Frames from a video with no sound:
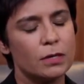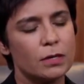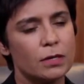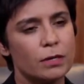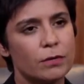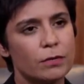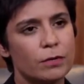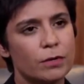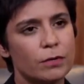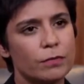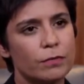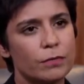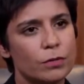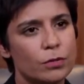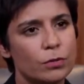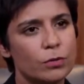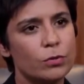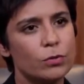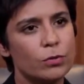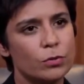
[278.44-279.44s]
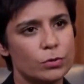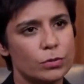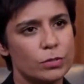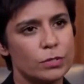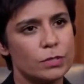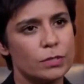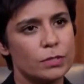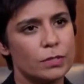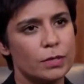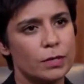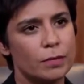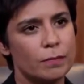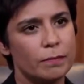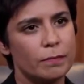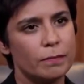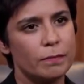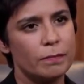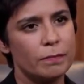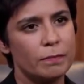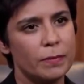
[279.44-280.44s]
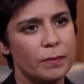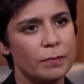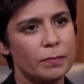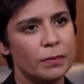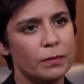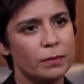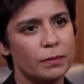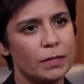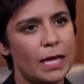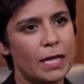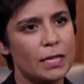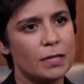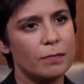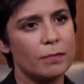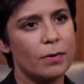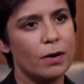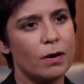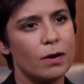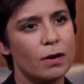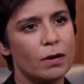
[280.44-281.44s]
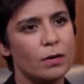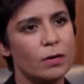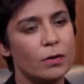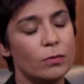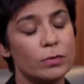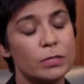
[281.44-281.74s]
of those people at the bar